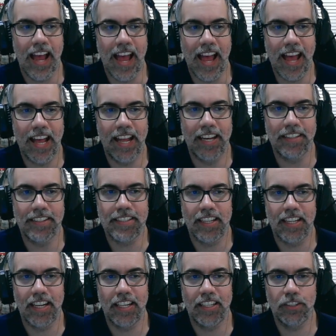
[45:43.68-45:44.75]
And
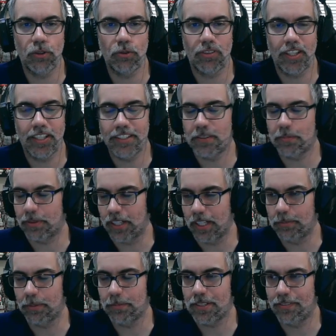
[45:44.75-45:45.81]
you run into
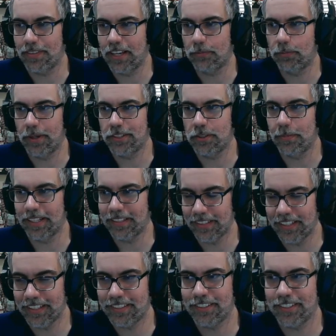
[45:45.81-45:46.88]
problems if you have way too many
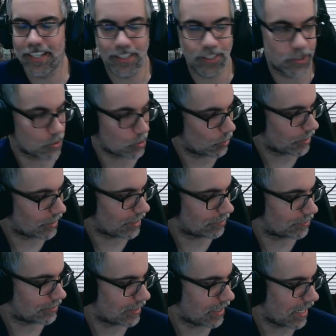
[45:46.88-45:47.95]
light, you're not going to score
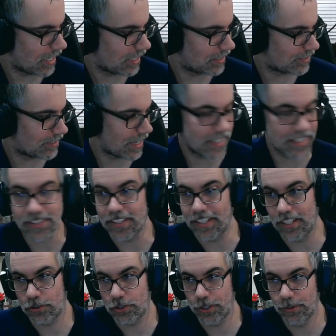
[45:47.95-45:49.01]
enough. And that is an
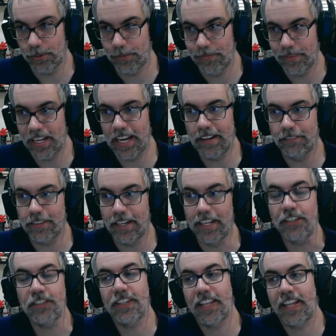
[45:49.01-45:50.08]
issue. And I ran
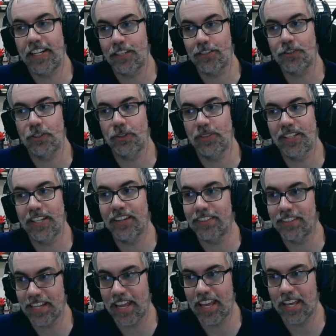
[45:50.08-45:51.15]
into that issue the other
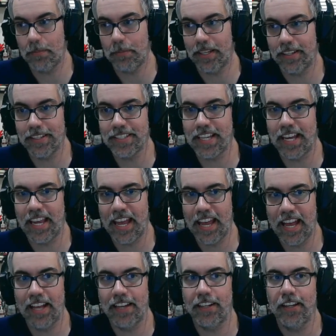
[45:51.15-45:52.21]
day because I
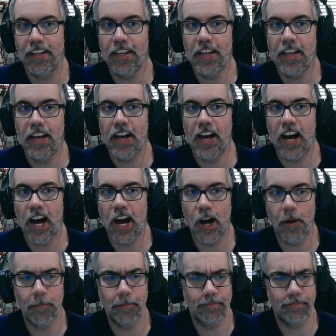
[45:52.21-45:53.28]
had,
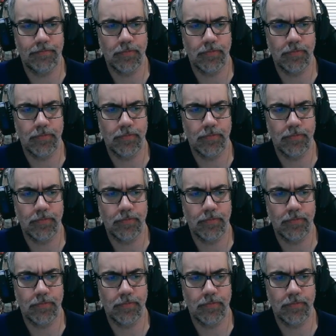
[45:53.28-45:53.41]
a